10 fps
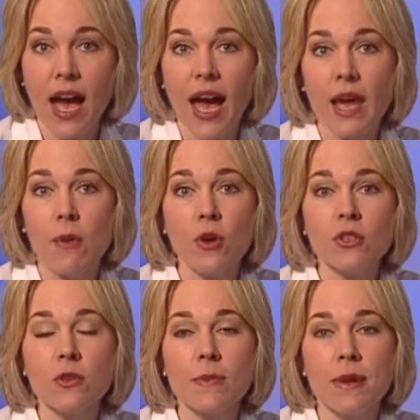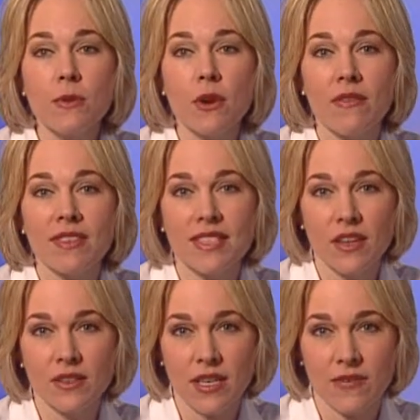I am also a member of the
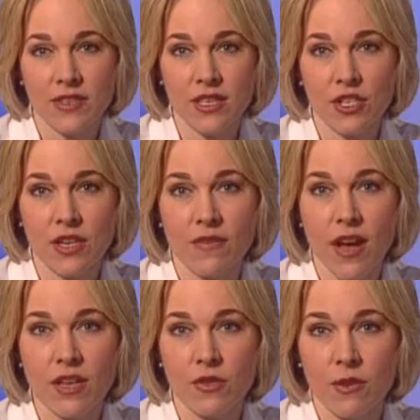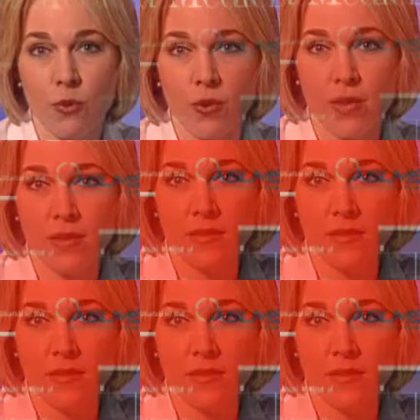Zeltiq Physician Advisory Board.